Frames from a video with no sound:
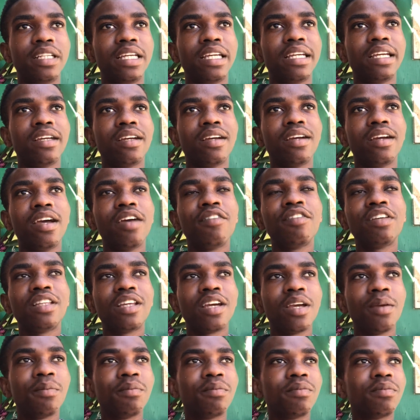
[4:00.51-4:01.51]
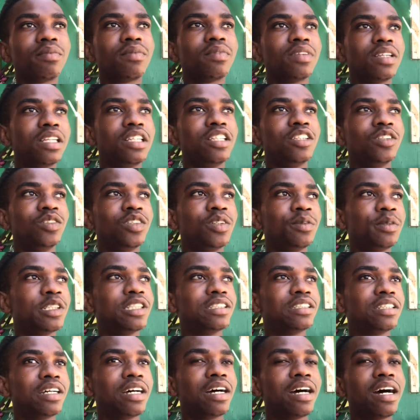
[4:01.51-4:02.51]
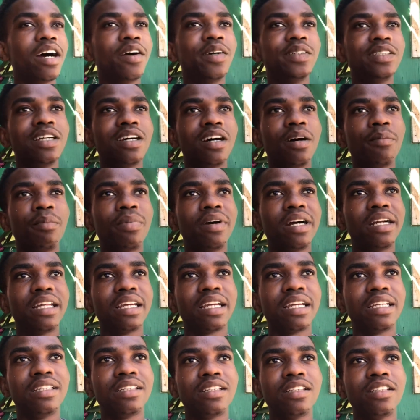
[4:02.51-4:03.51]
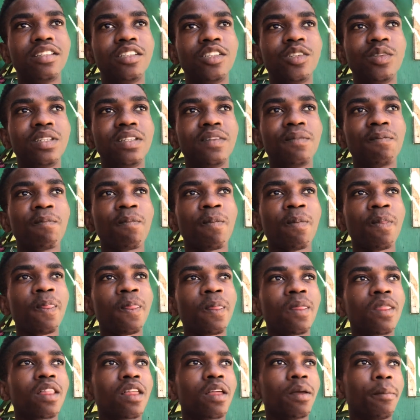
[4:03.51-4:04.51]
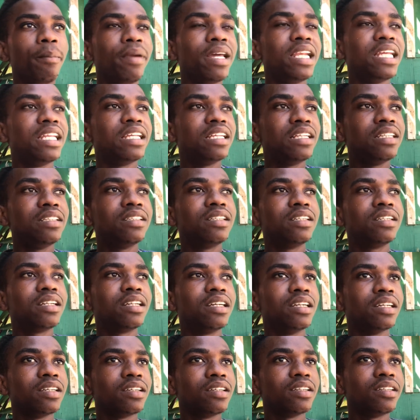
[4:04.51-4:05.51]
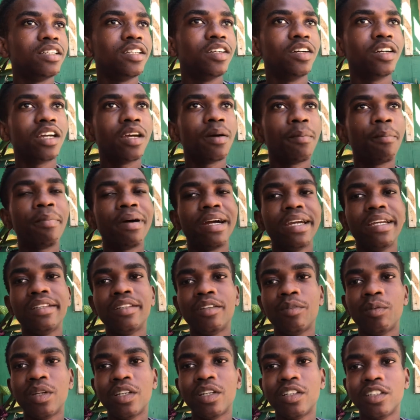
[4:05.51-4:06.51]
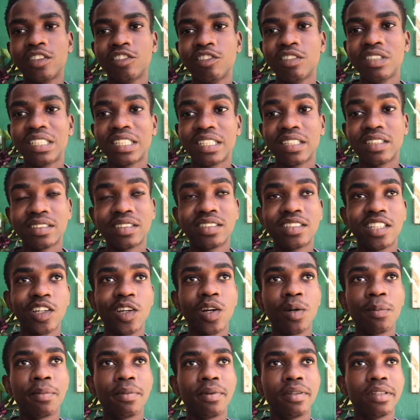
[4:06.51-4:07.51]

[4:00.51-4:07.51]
Like, every time in YouTube, that's what I always got a part, like anything you're doing, building anything, like you'll get a pint where it's reaching a stick up.